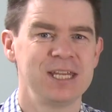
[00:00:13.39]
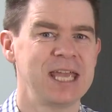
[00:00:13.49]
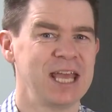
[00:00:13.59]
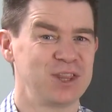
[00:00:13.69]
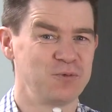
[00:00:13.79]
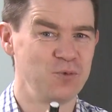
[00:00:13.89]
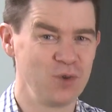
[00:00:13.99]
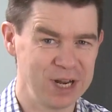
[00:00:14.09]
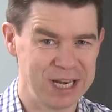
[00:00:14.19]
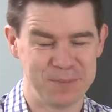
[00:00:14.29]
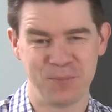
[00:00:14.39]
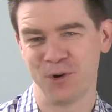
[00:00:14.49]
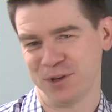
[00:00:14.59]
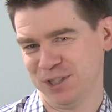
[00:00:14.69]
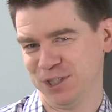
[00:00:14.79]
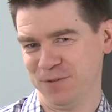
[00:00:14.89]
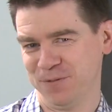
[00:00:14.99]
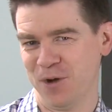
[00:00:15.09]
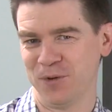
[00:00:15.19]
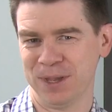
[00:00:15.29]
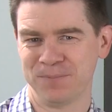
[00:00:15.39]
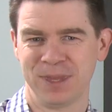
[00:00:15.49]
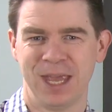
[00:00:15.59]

to get the really important stuff going